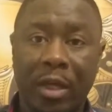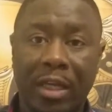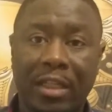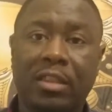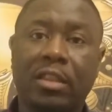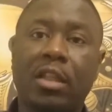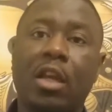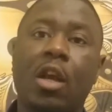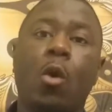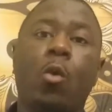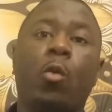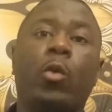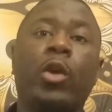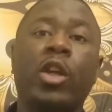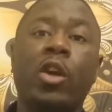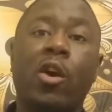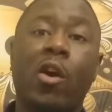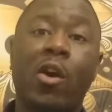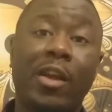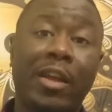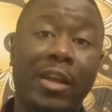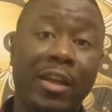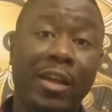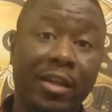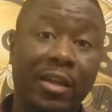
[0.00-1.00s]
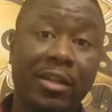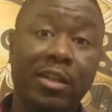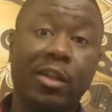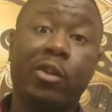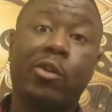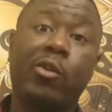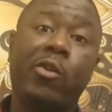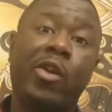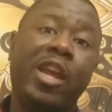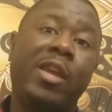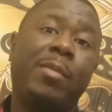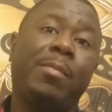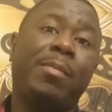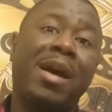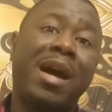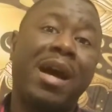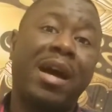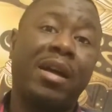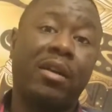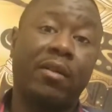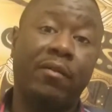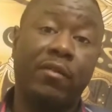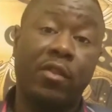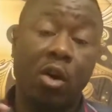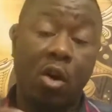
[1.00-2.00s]
Which we are in the great
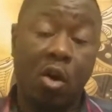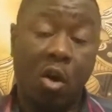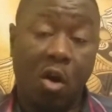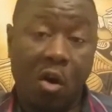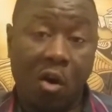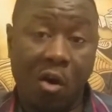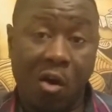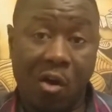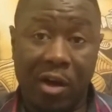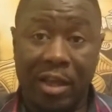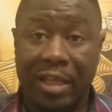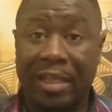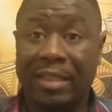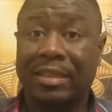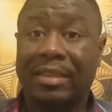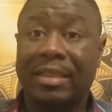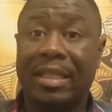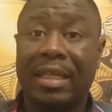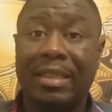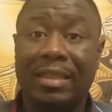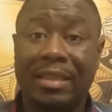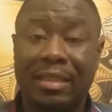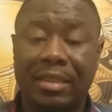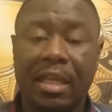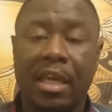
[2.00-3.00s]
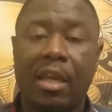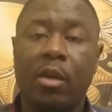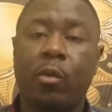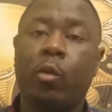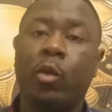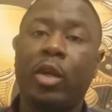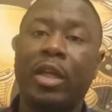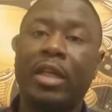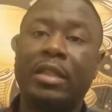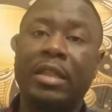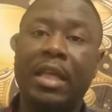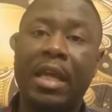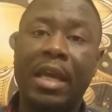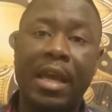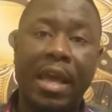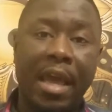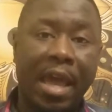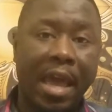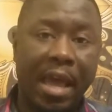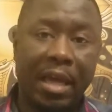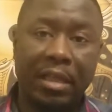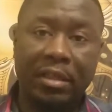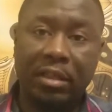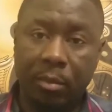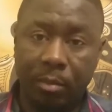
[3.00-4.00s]
mind of the all, as they say, which
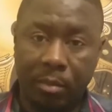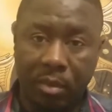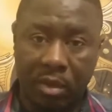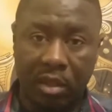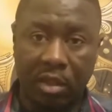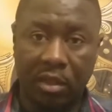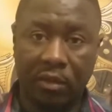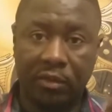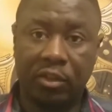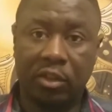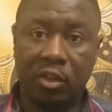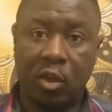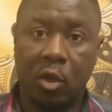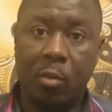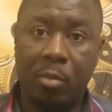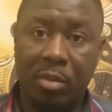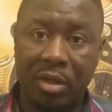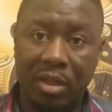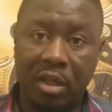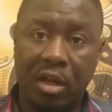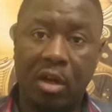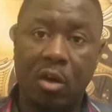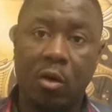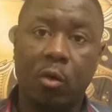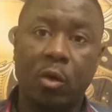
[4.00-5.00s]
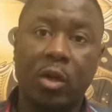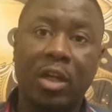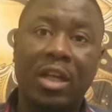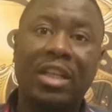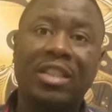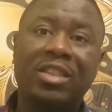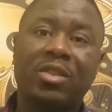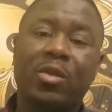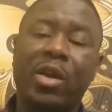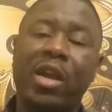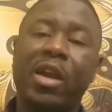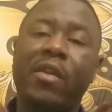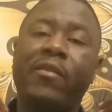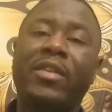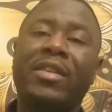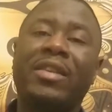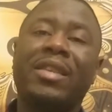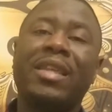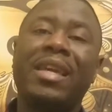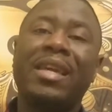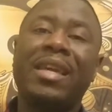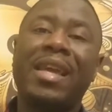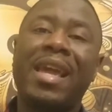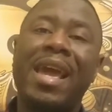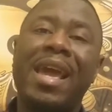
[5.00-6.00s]
as above, so below. So
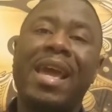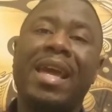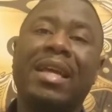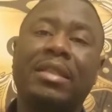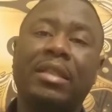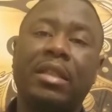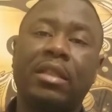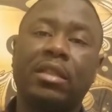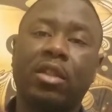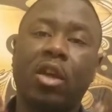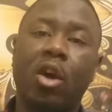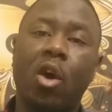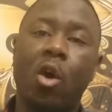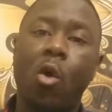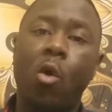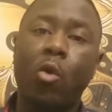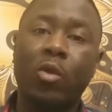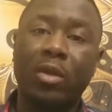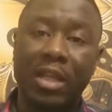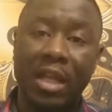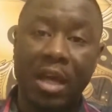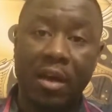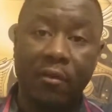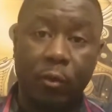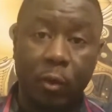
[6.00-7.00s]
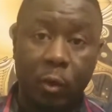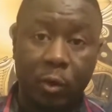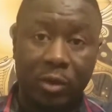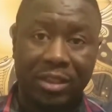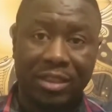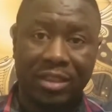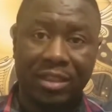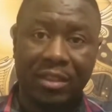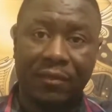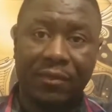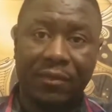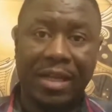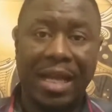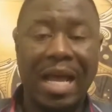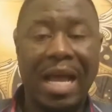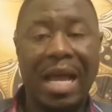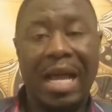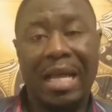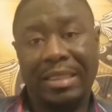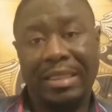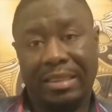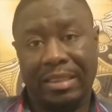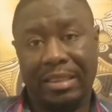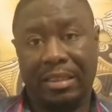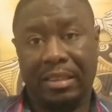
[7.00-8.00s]
everything has its own levels of
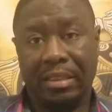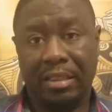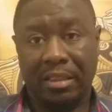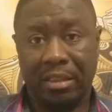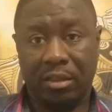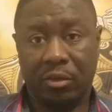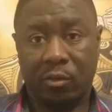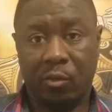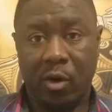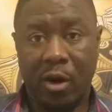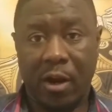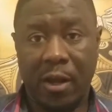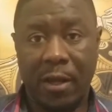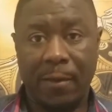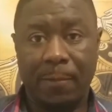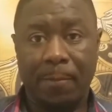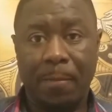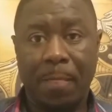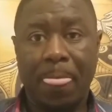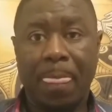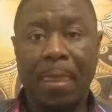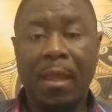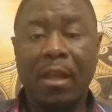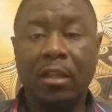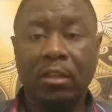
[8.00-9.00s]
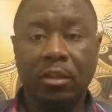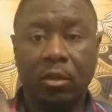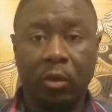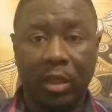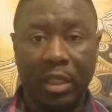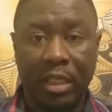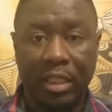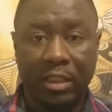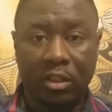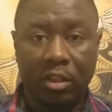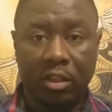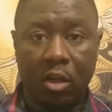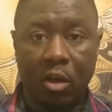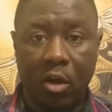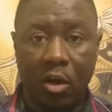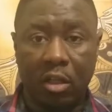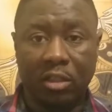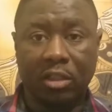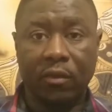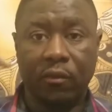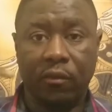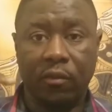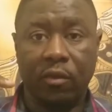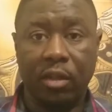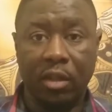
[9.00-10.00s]
consciousness, right? So these
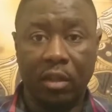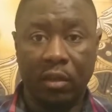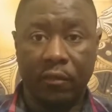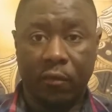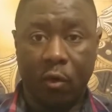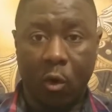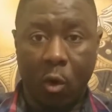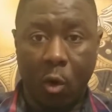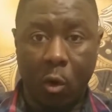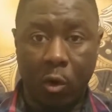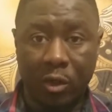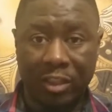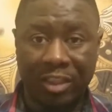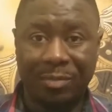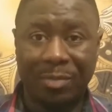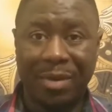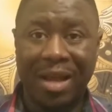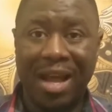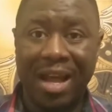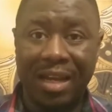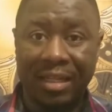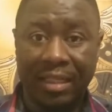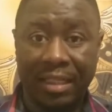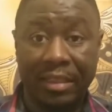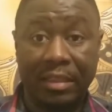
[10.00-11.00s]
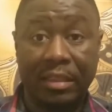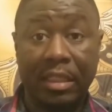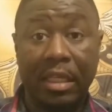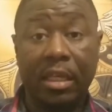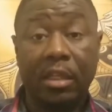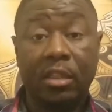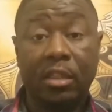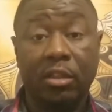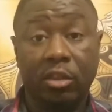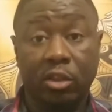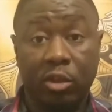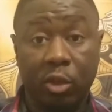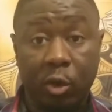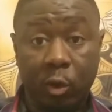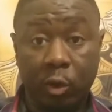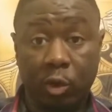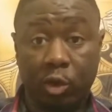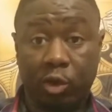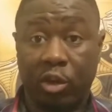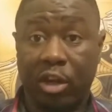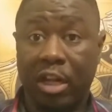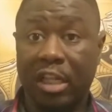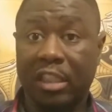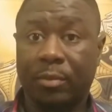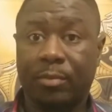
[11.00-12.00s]
laws of correspondence
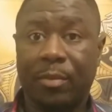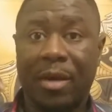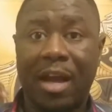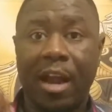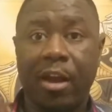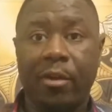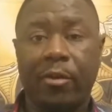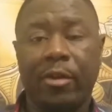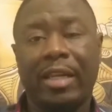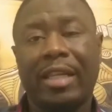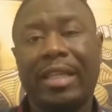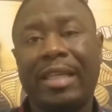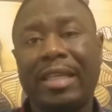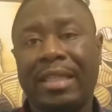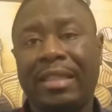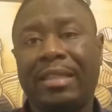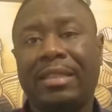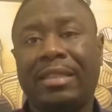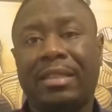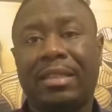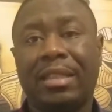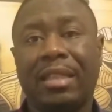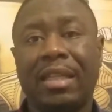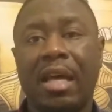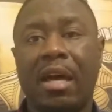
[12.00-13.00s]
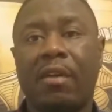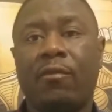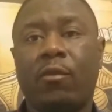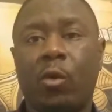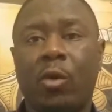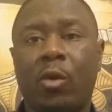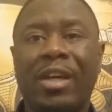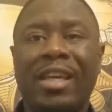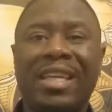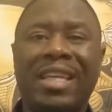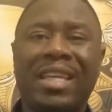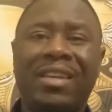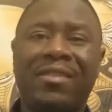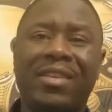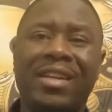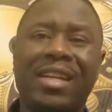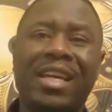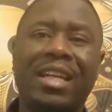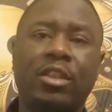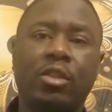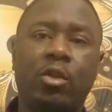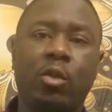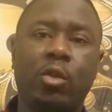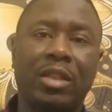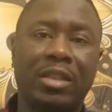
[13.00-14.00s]
do transpire into each level,
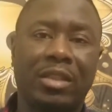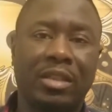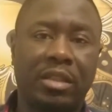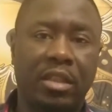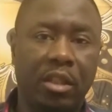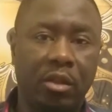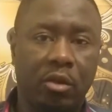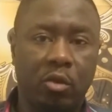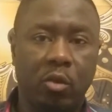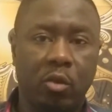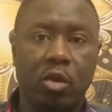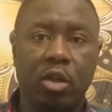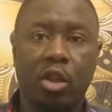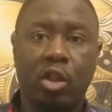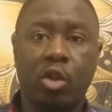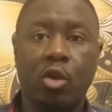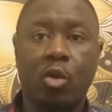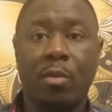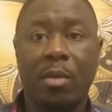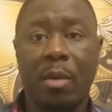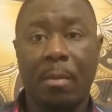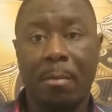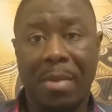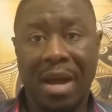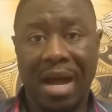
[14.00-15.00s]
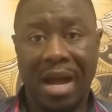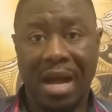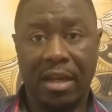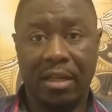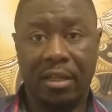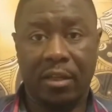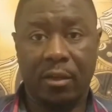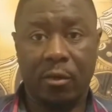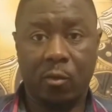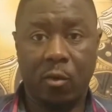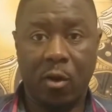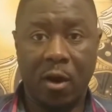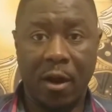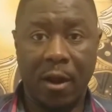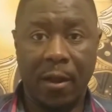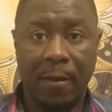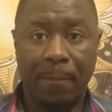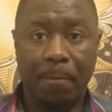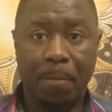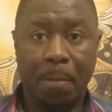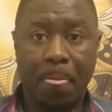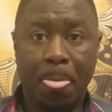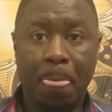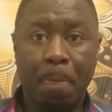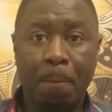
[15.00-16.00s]
even as you can see through the human body,
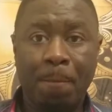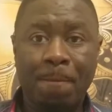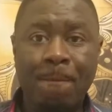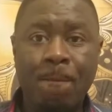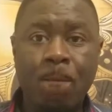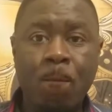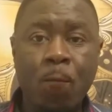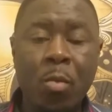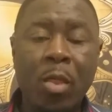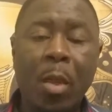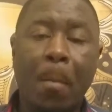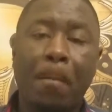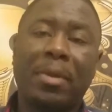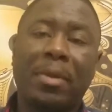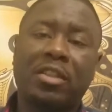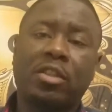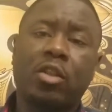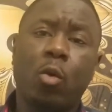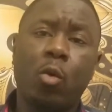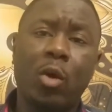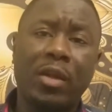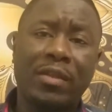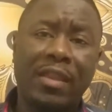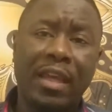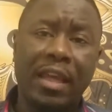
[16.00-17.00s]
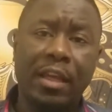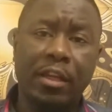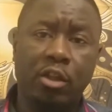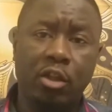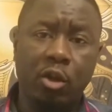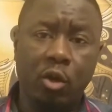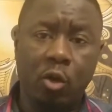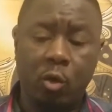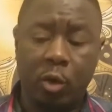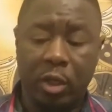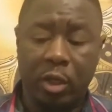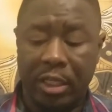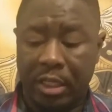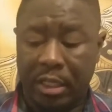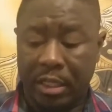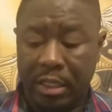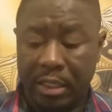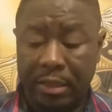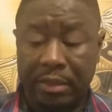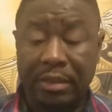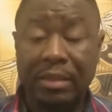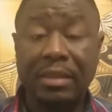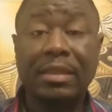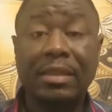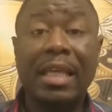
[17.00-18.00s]
right? But so what they do
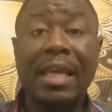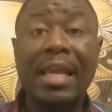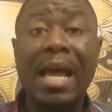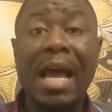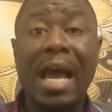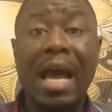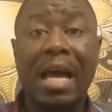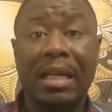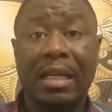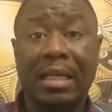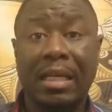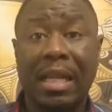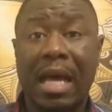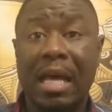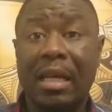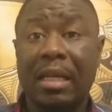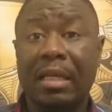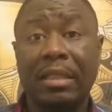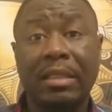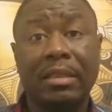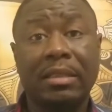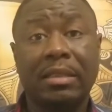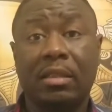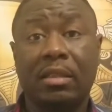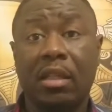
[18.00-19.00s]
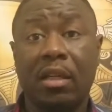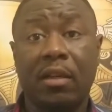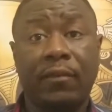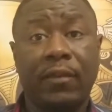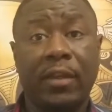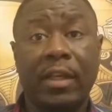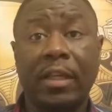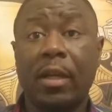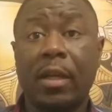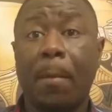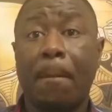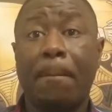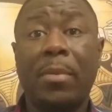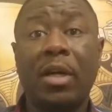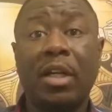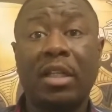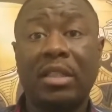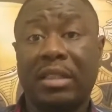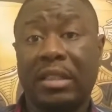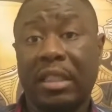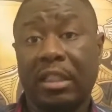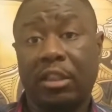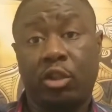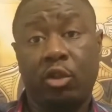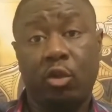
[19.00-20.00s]
is they hide a lot of this stuff in the
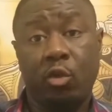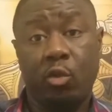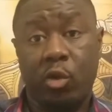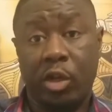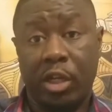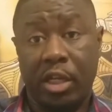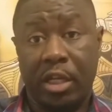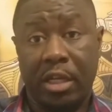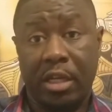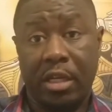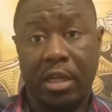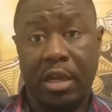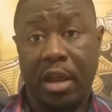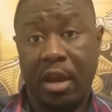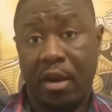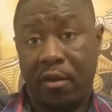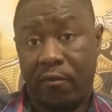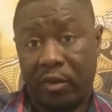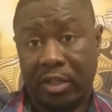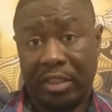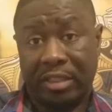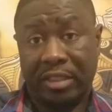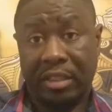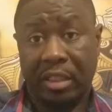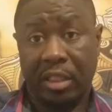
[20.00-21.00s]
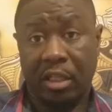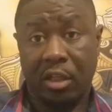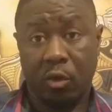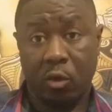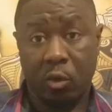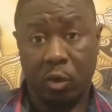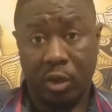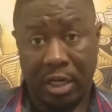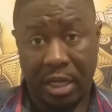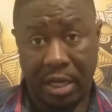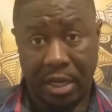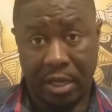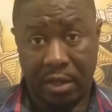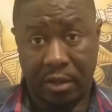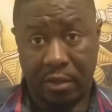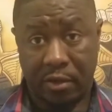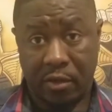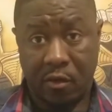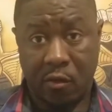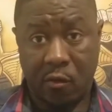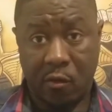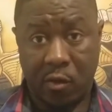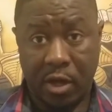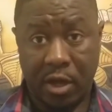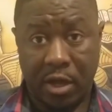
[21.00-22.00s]
books that you read every single
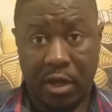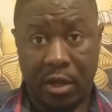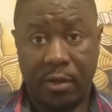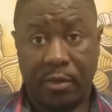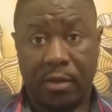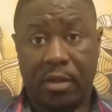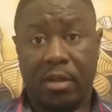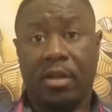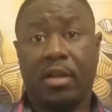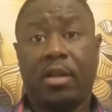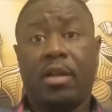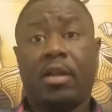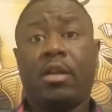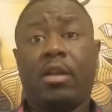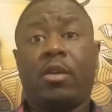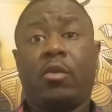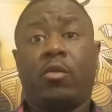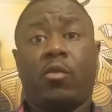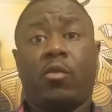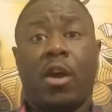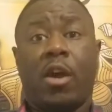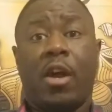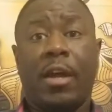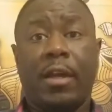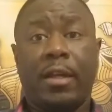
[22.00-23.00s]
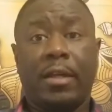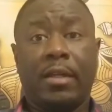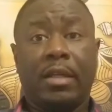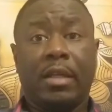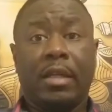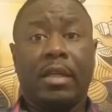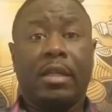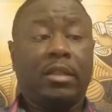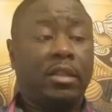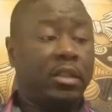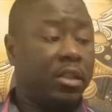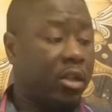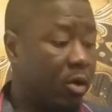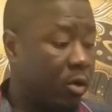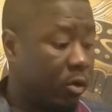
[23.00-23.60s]
day, okay? Right?